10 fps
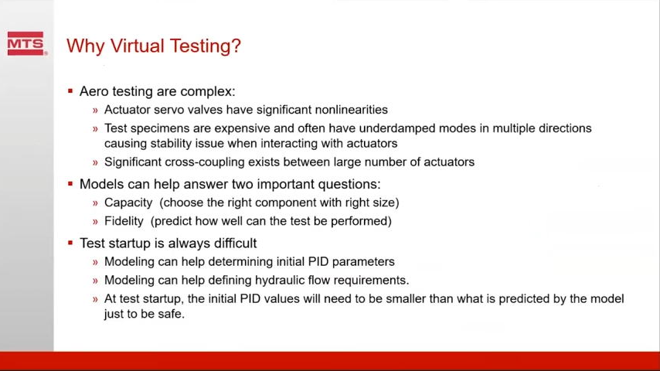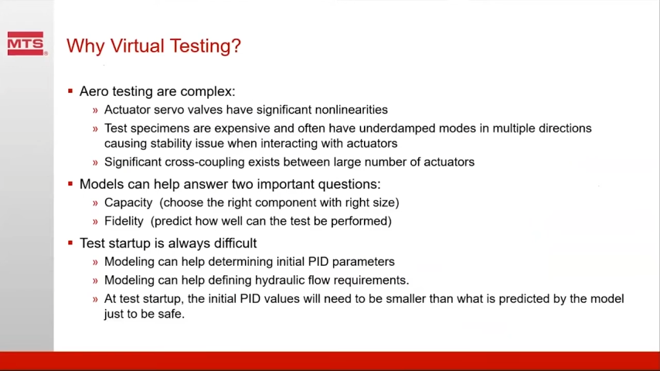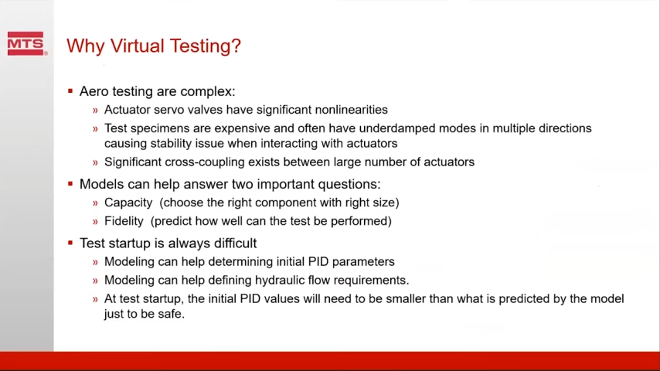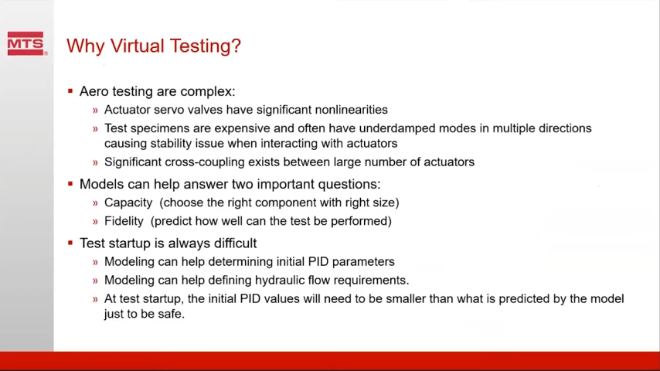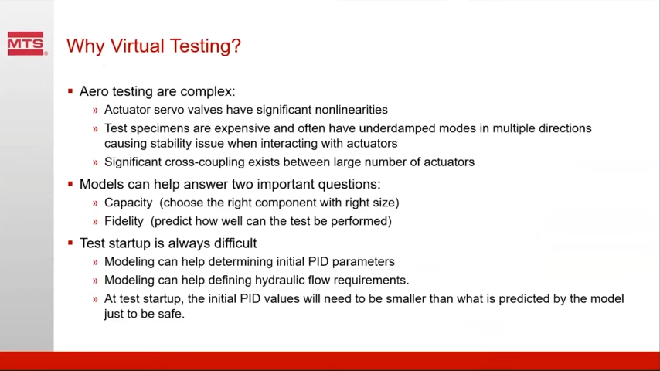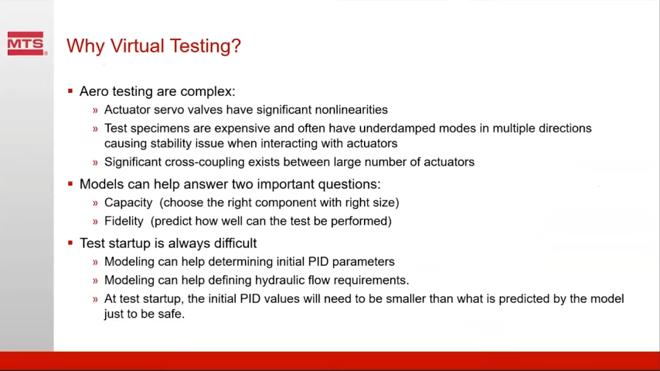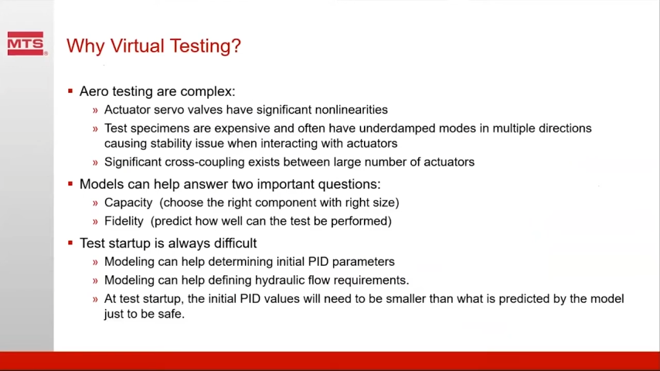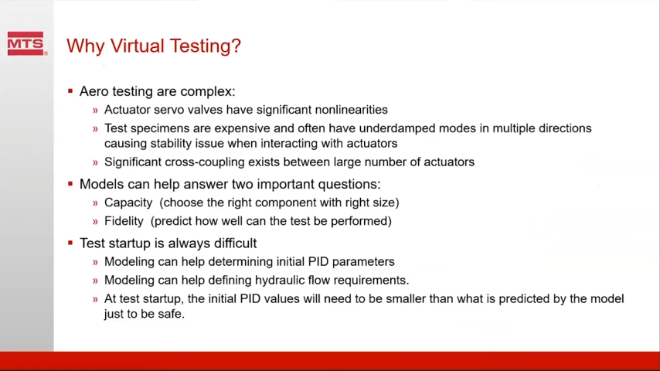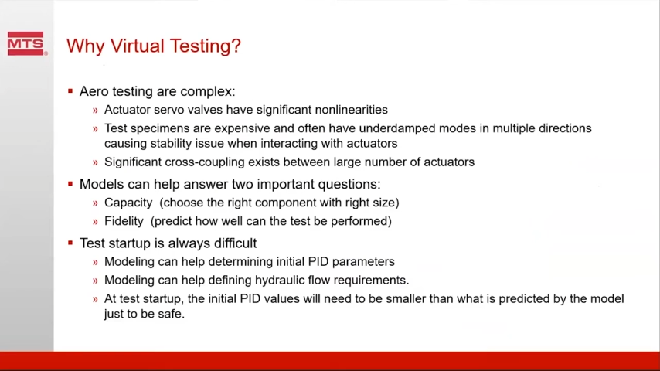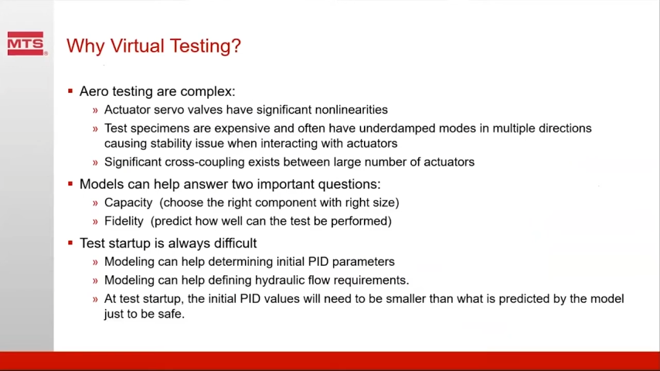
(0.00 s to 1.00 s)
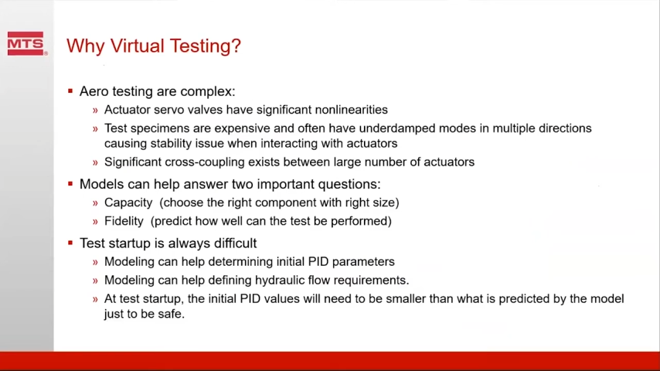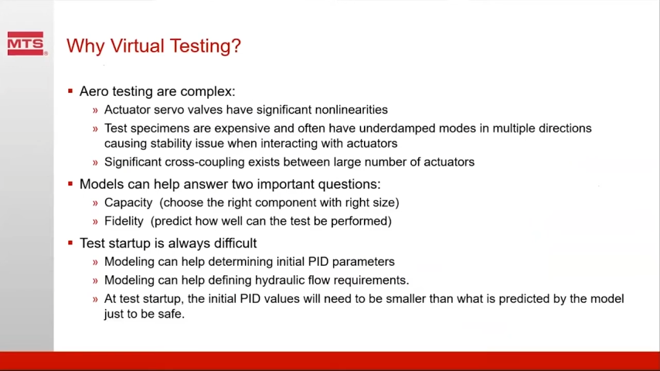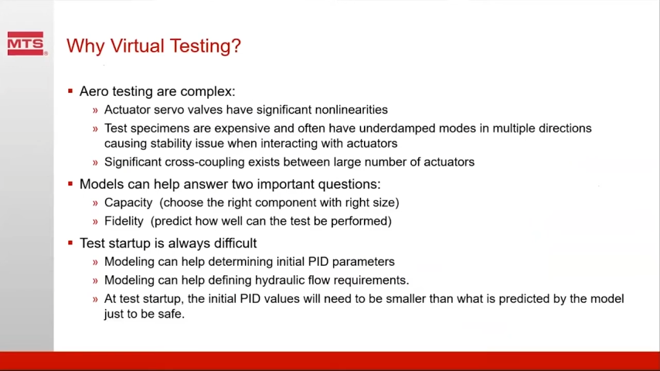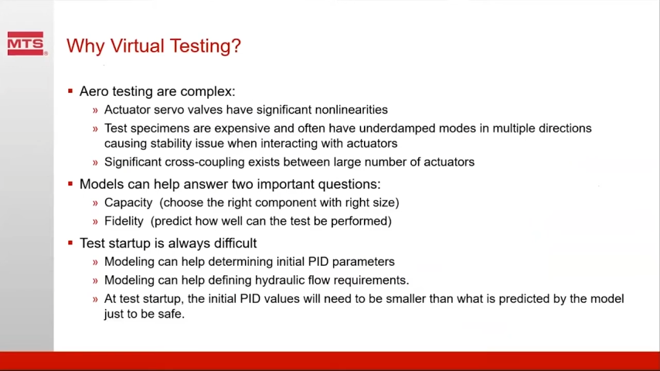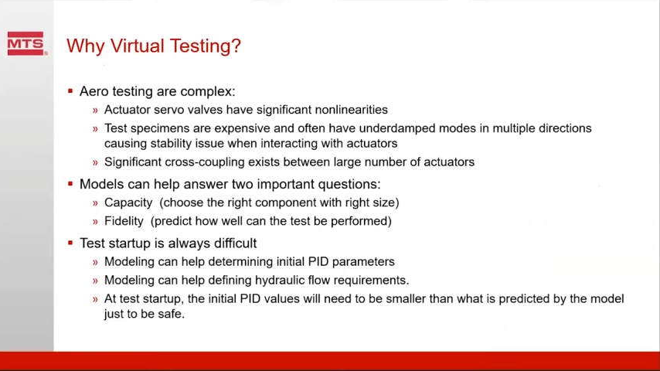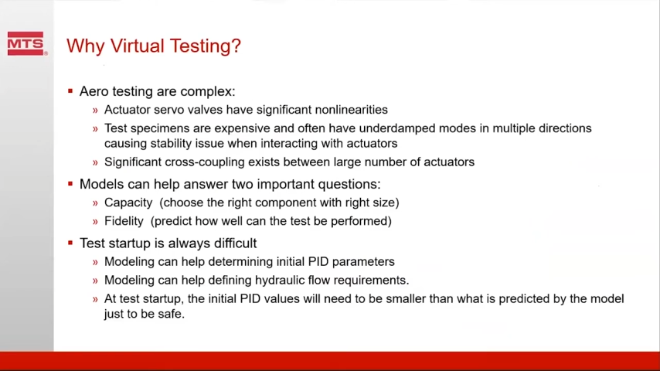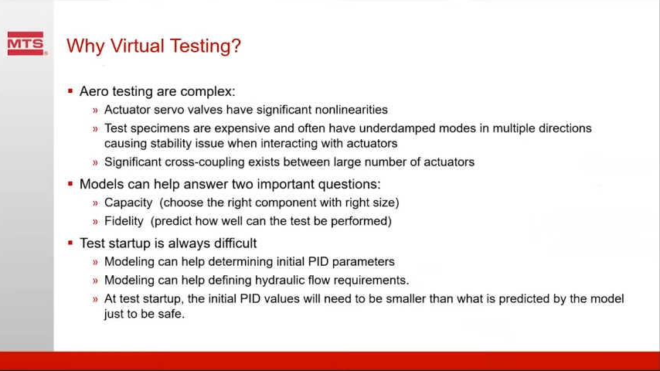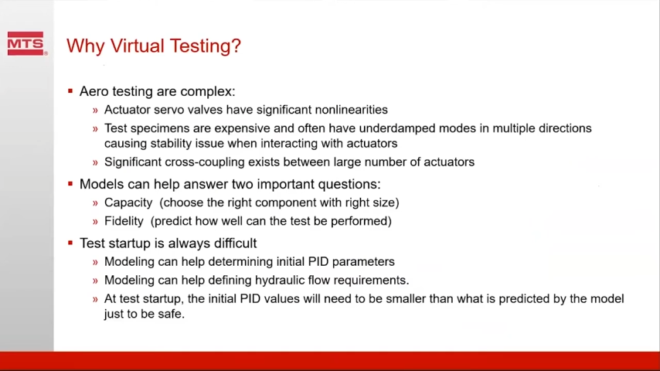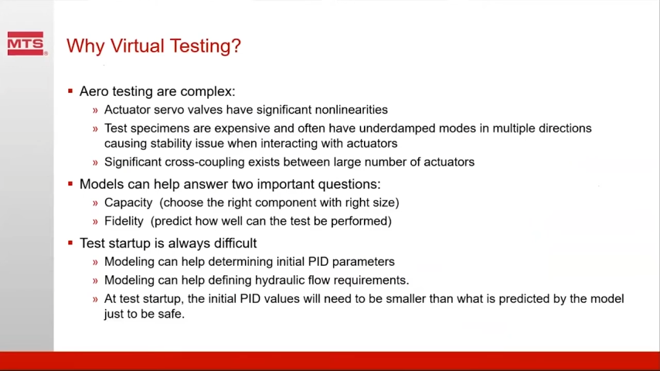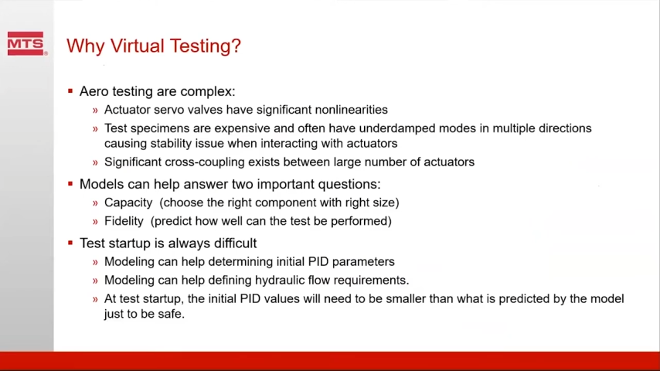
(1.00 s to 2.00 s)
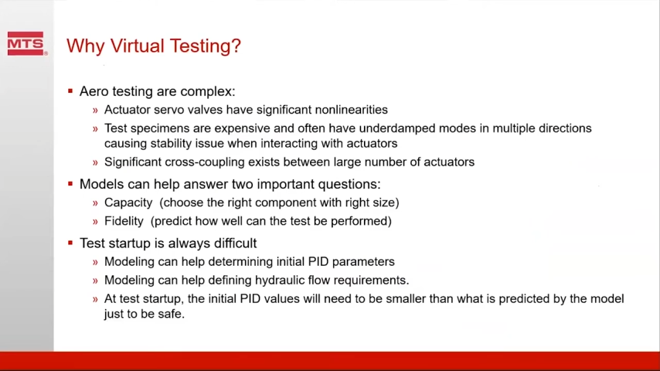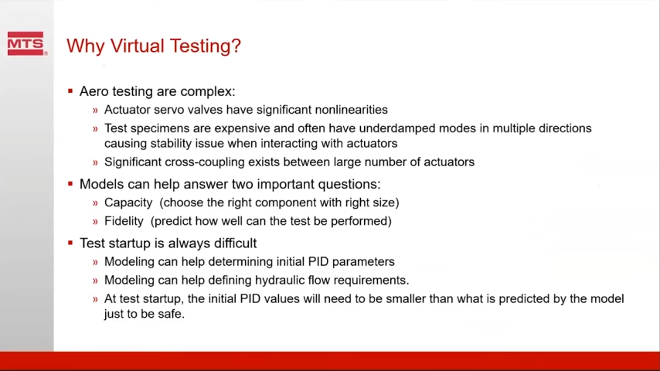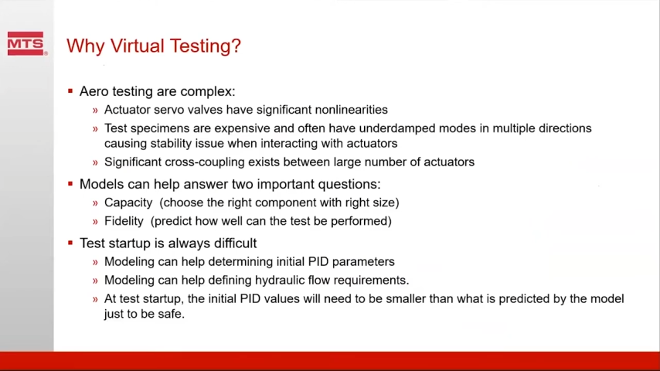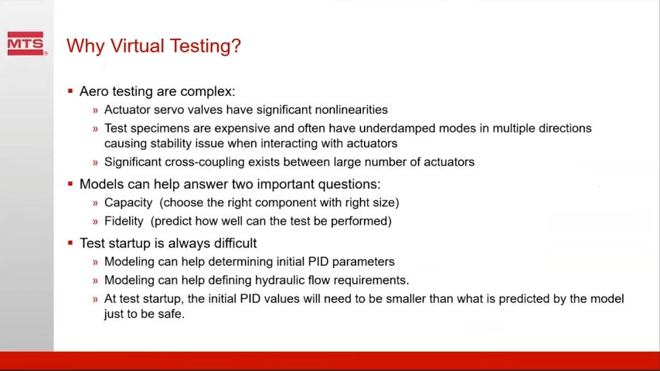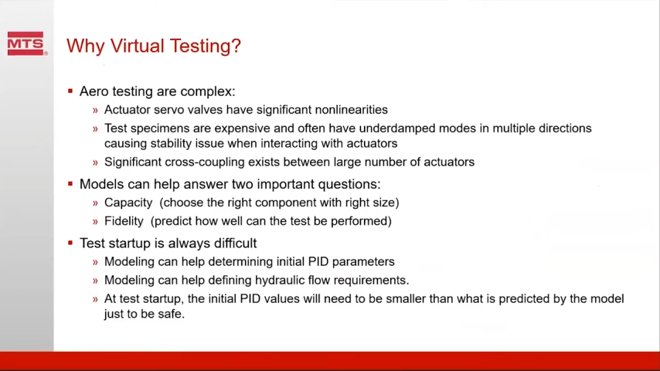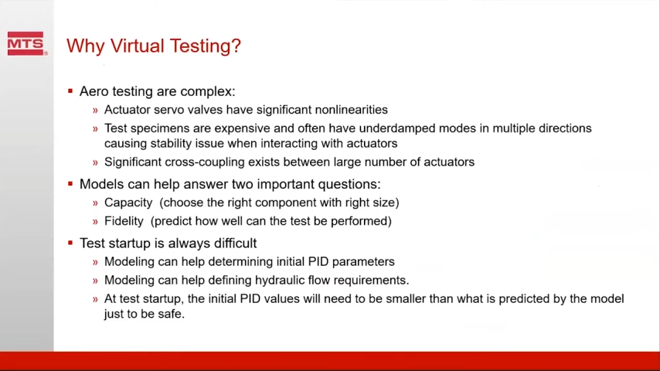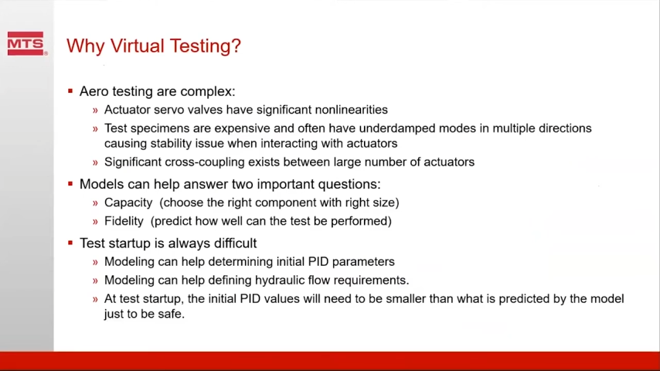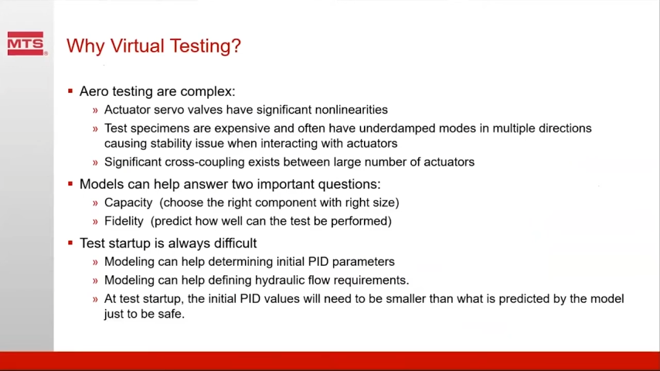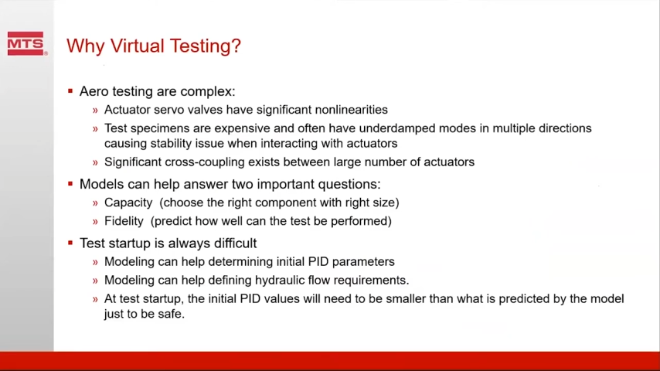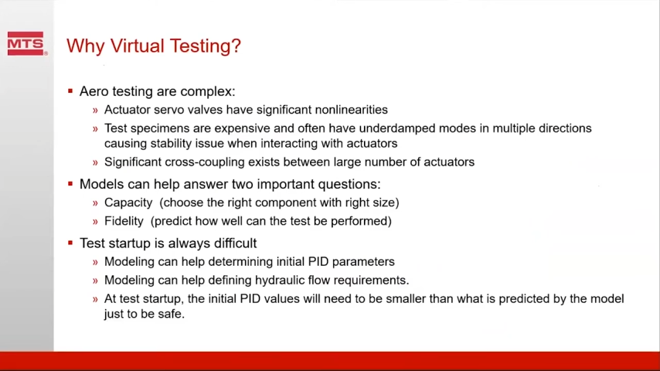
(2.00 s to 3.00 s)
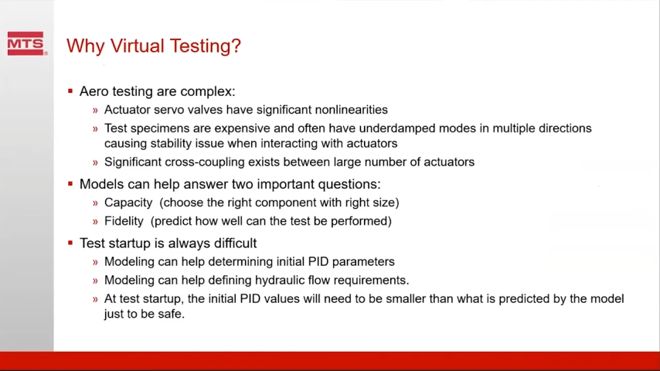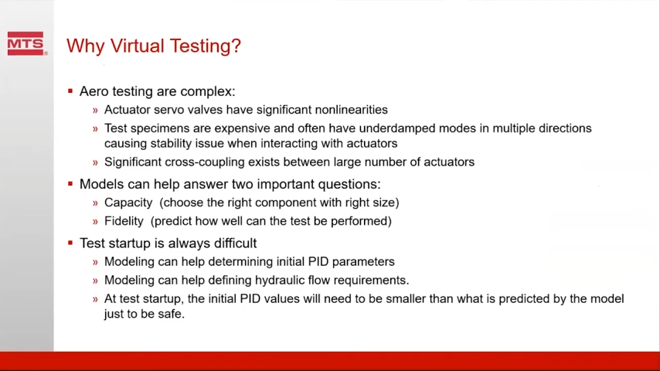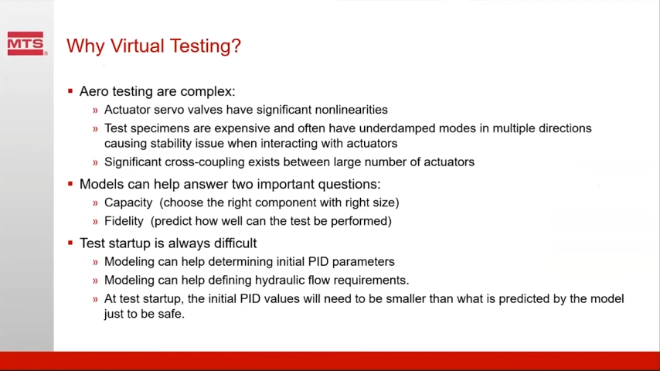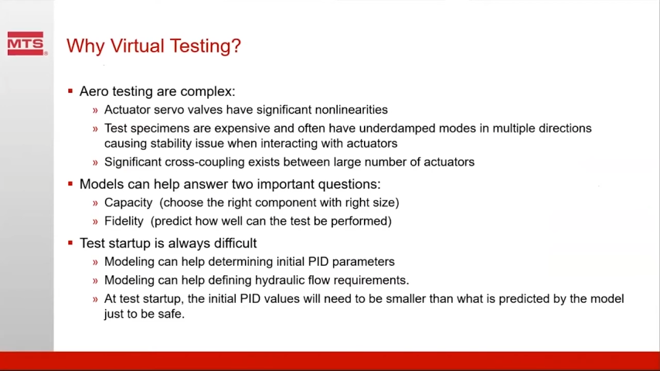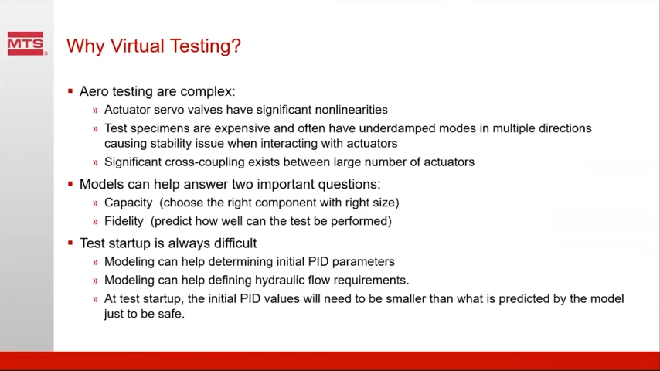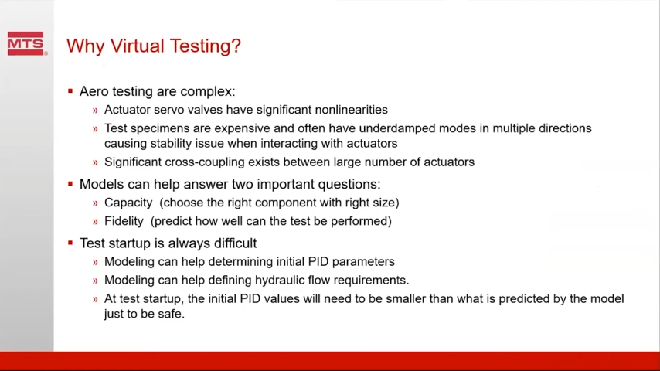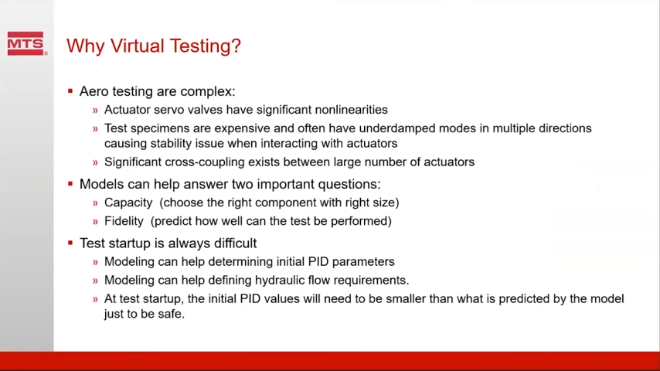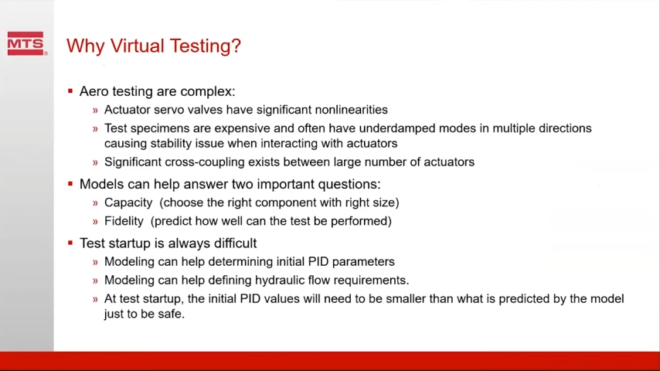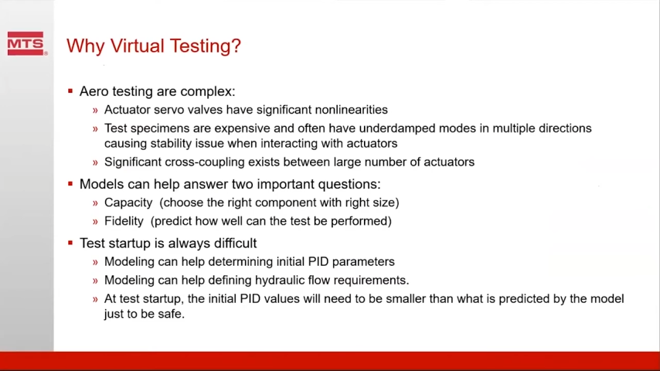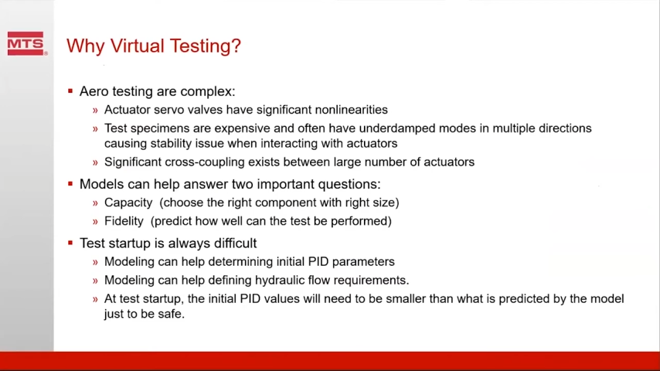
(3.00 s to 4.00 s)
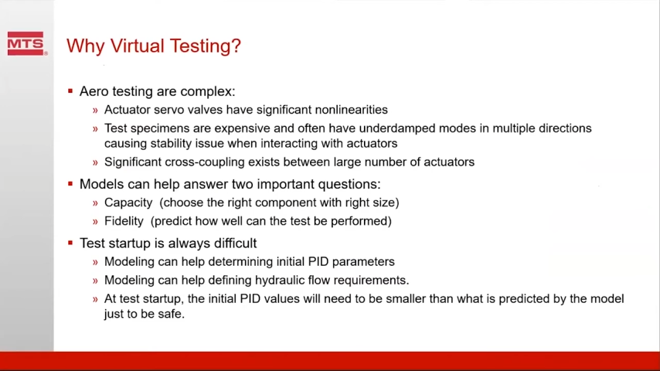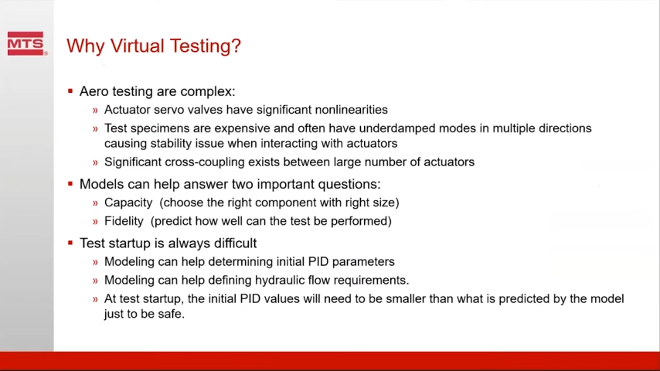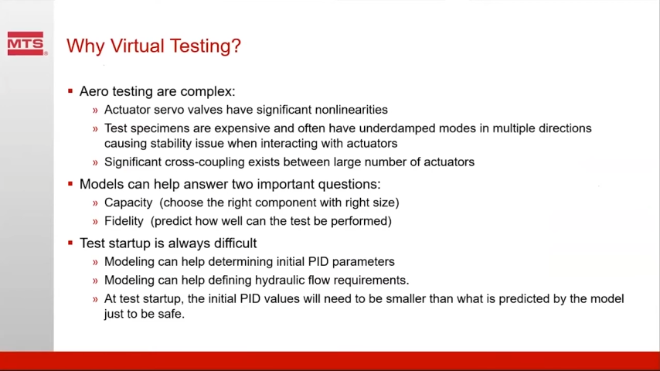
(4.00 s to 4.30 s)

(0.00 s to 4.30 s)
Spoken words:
No face is visible, so there are no lips to read.